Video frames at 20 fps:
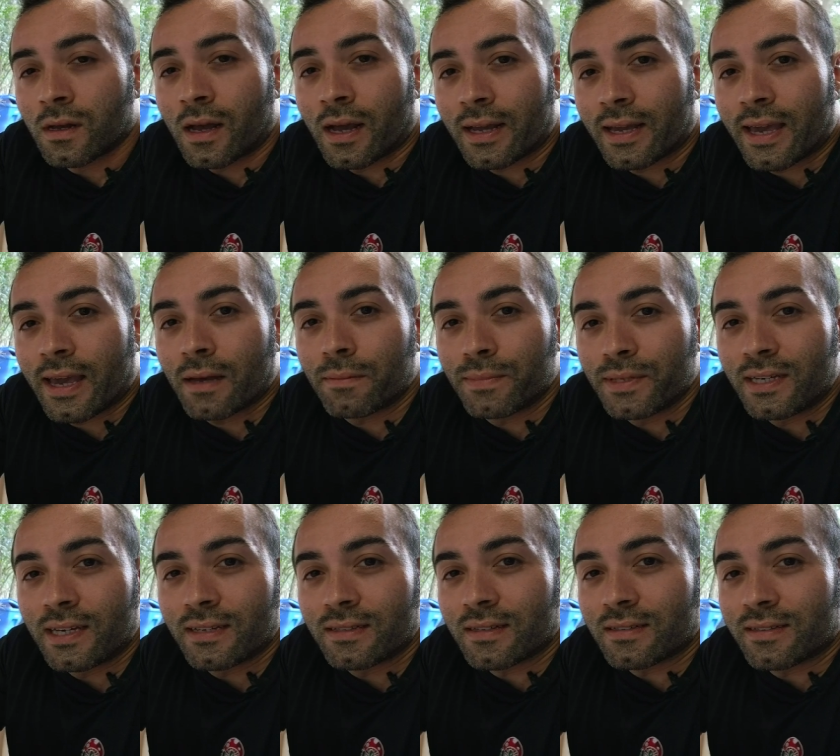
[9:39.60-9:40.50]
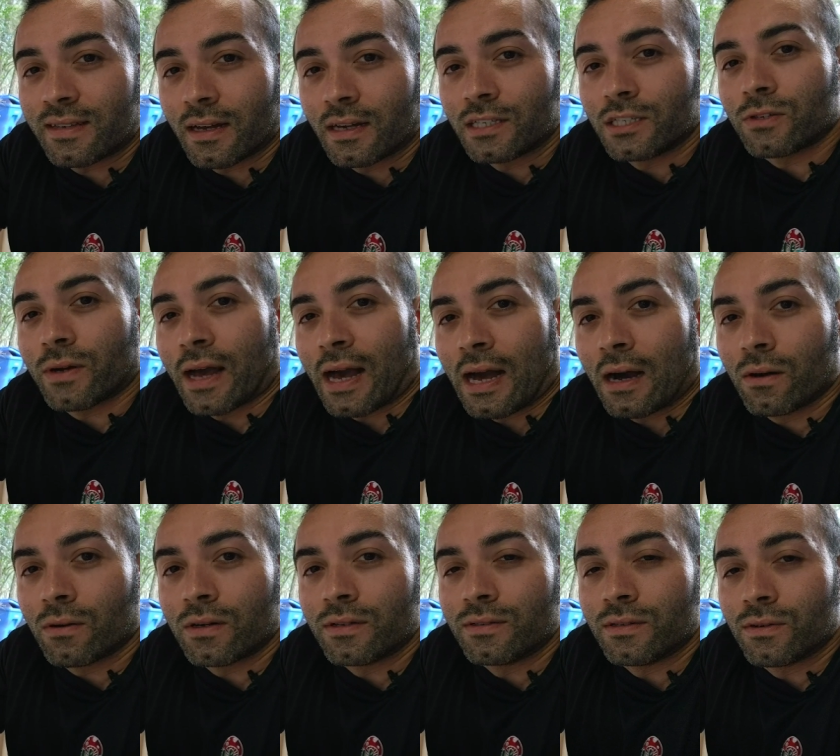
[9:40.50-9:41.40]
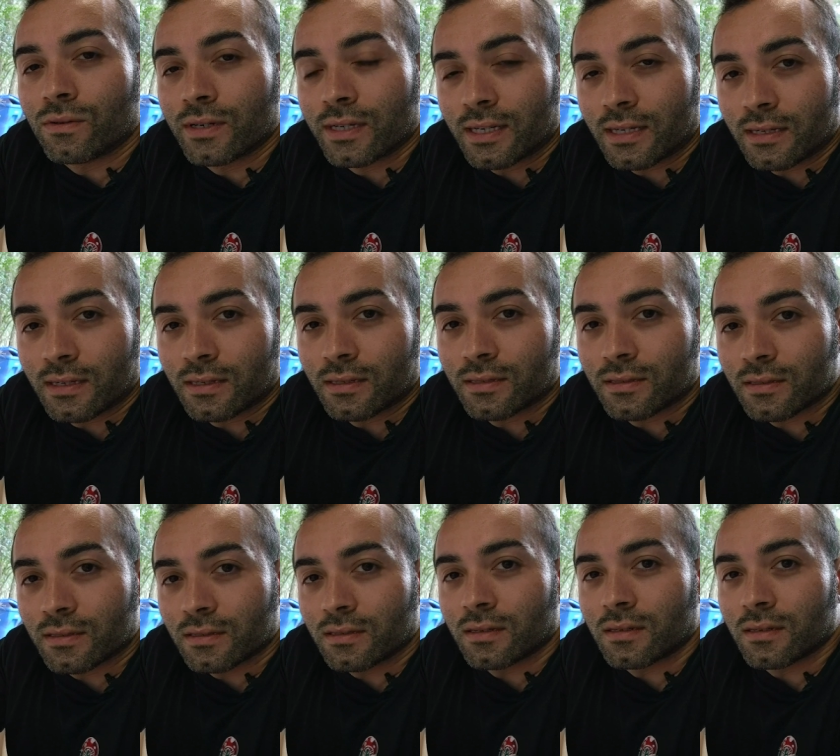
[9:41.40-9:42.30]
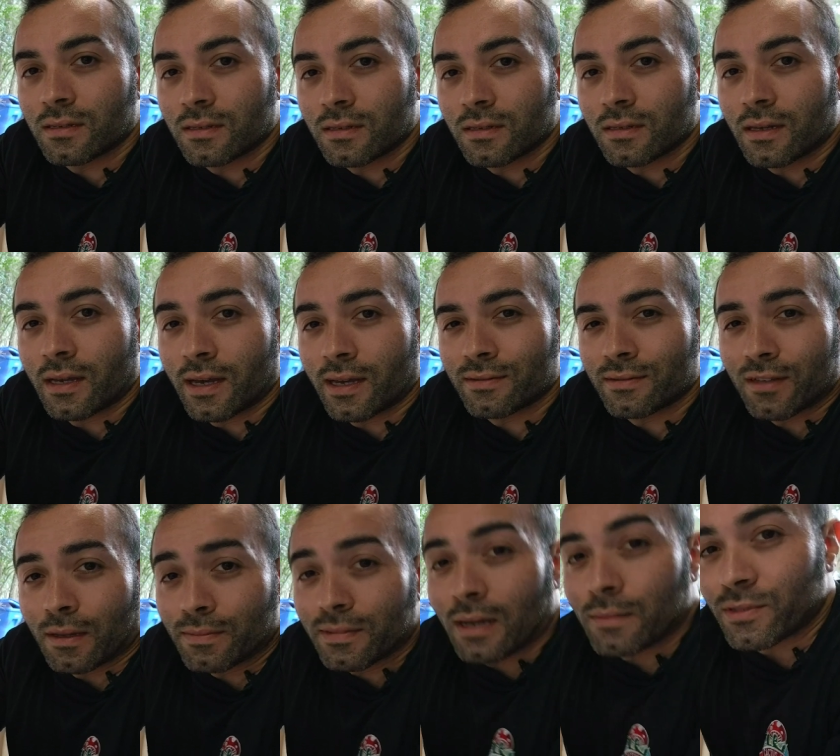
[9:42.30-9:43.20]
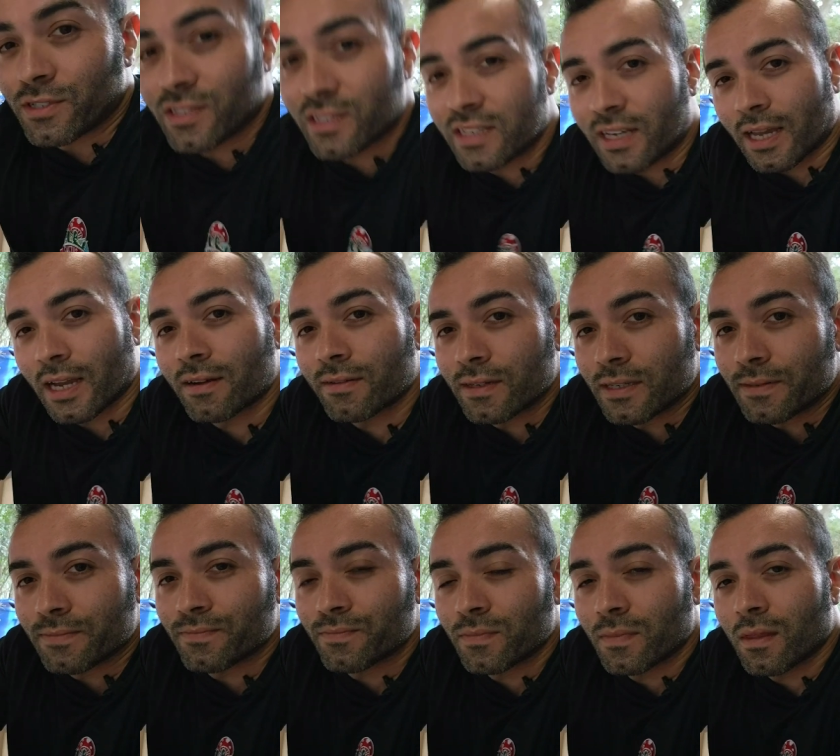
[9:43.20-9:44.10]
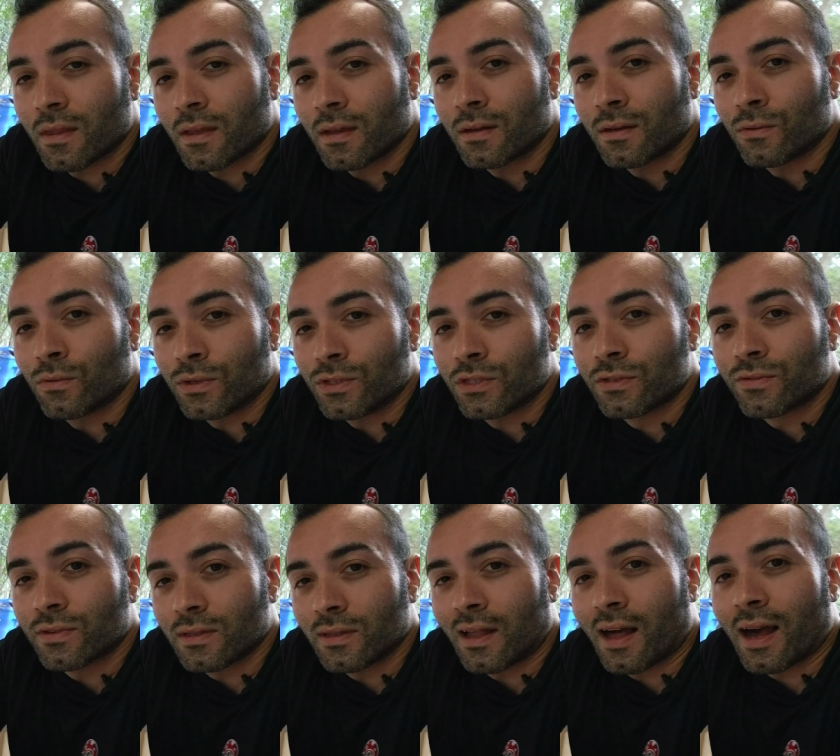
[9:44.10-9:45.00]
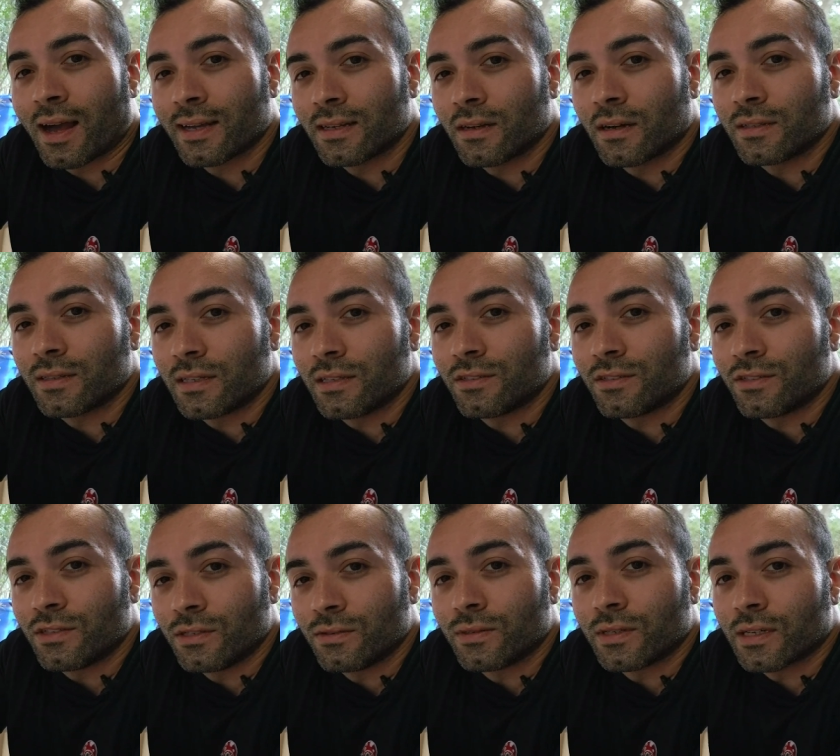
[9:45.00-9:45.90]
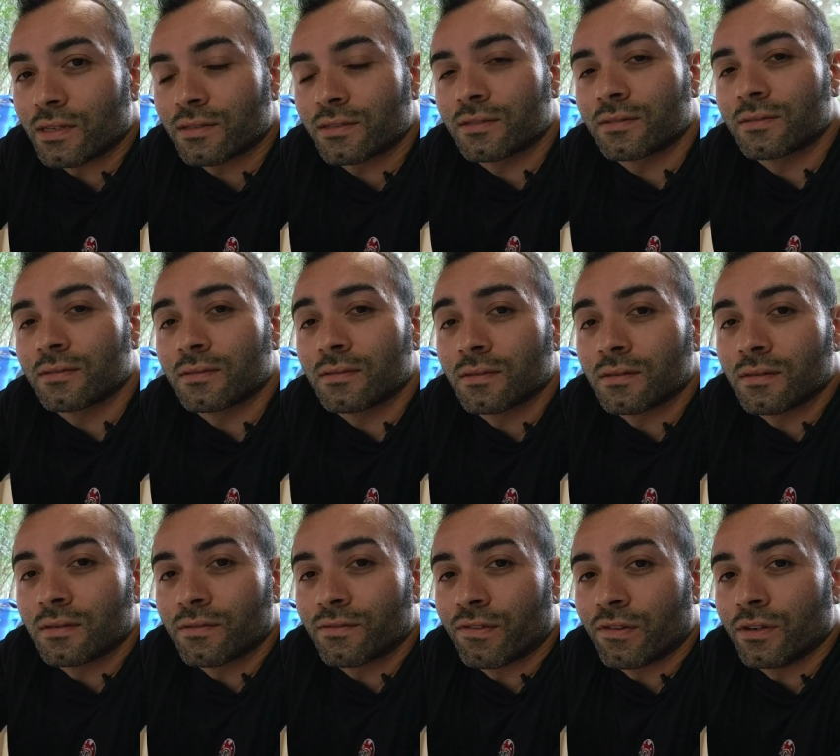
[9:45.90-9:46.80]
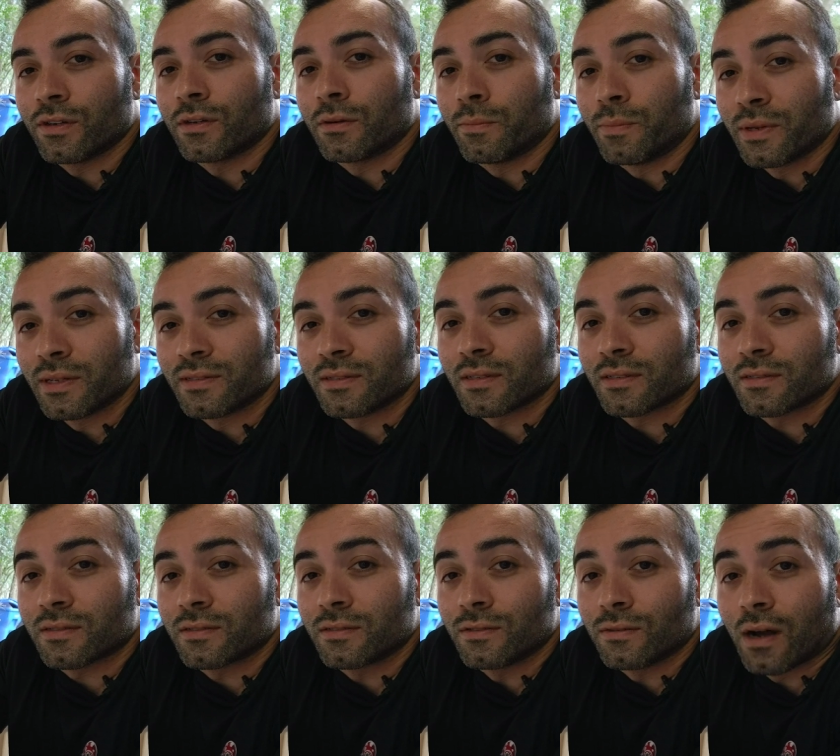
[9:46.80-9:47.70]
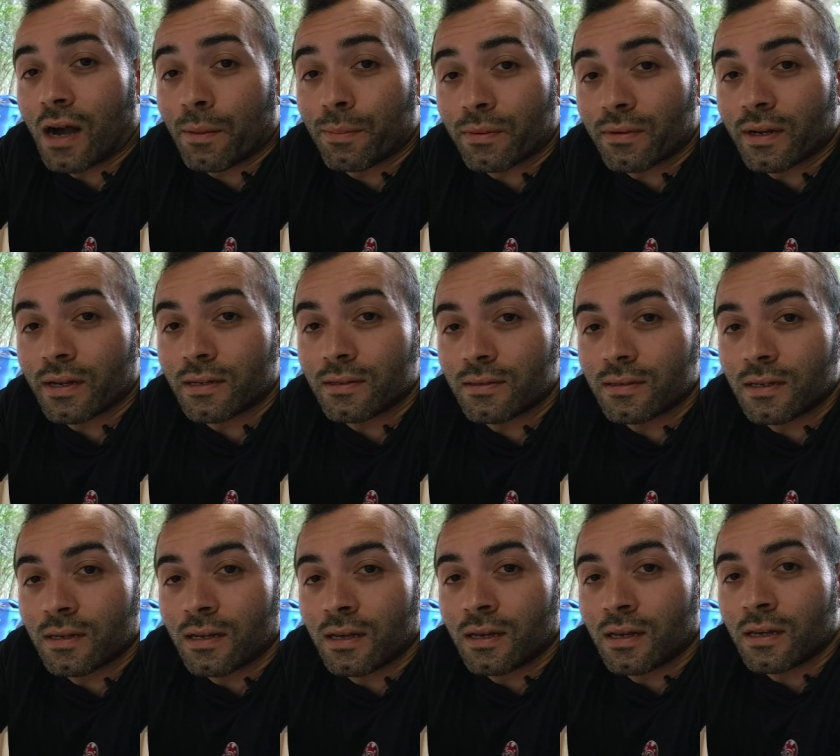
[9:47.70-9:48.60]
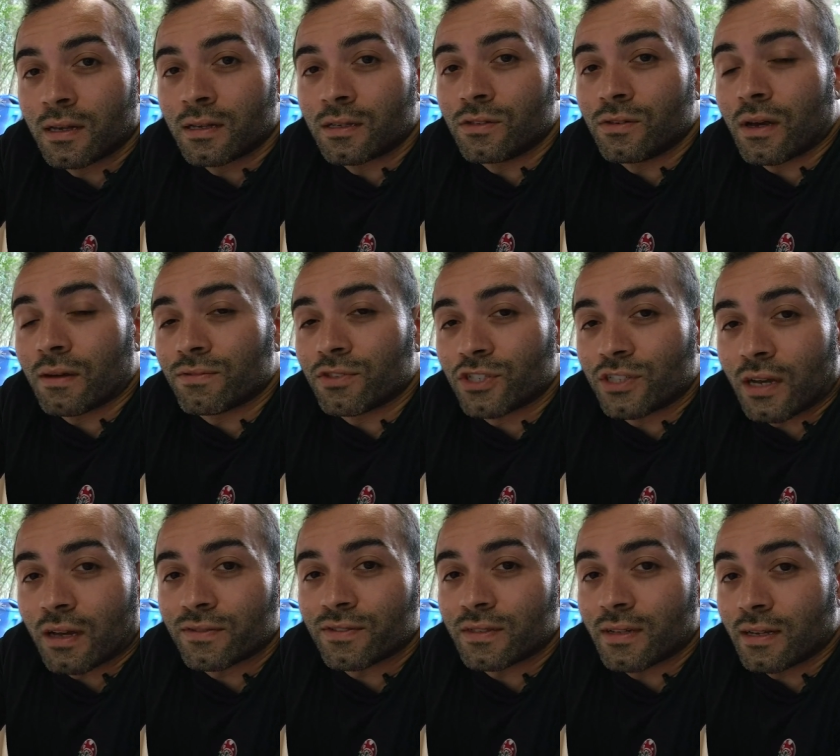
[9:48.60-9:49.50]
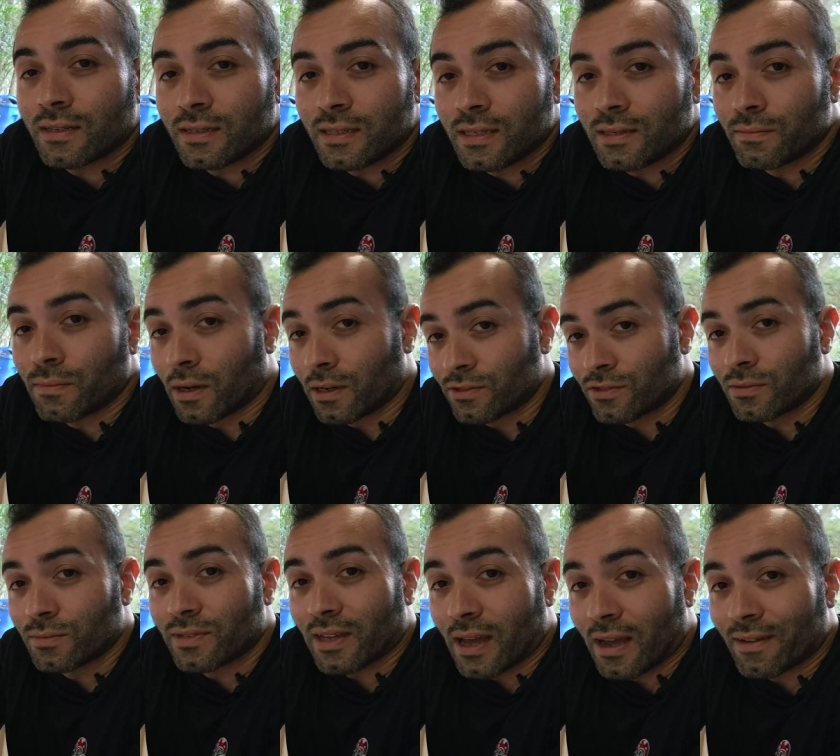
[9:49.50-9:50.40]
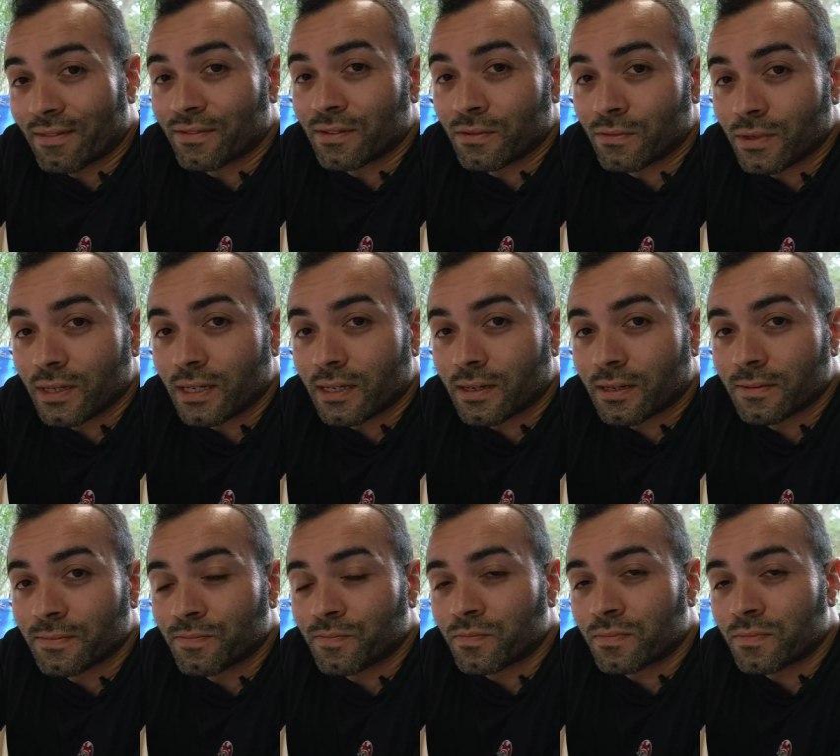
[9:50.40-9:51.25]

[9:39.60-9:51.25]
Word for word: I can't begin to tell you how annoying it is, and sometimes scary, when you're relying on these units for your business to operate. You have chefs that need mushrooms every week.